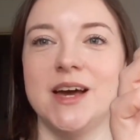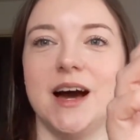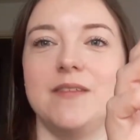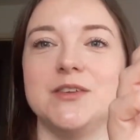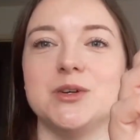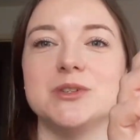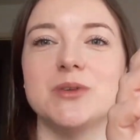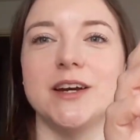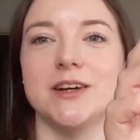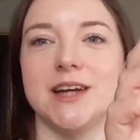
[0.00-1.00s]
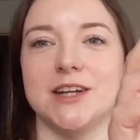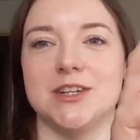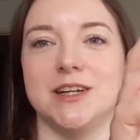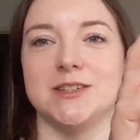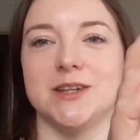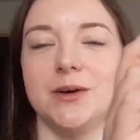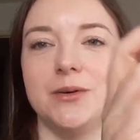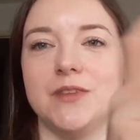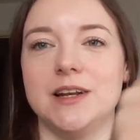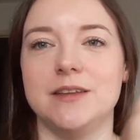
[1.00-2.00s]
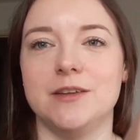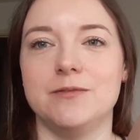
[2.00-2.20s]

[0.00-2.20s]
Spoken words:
And this one was quite good actually. So the